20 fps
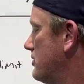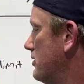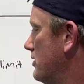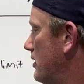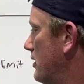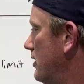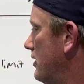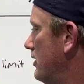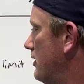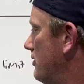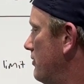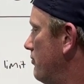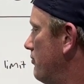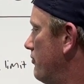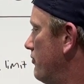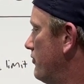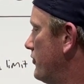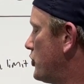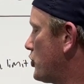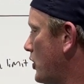training
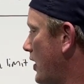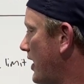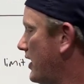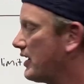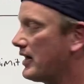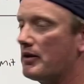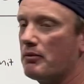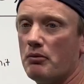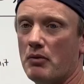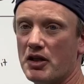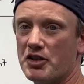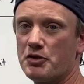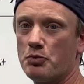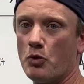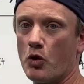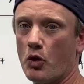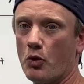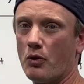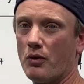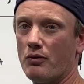much more
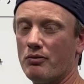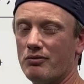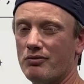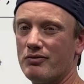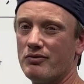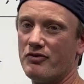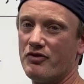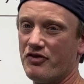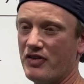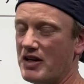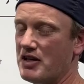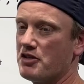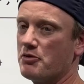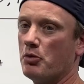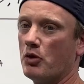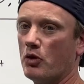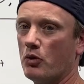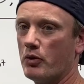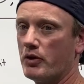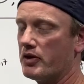feasible, when
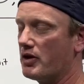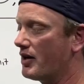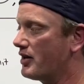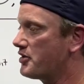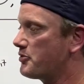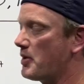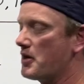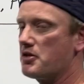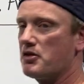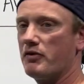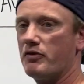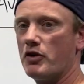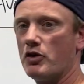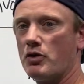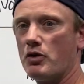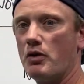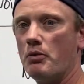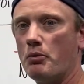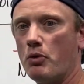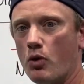especially if you're doing board and
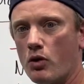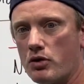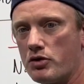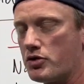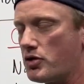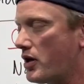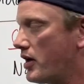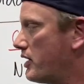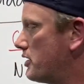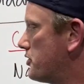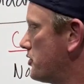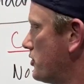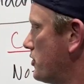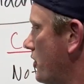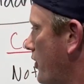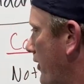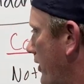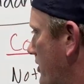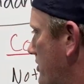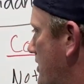trains or you're on a time
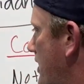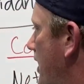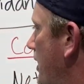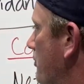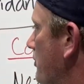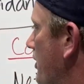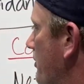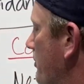limit. So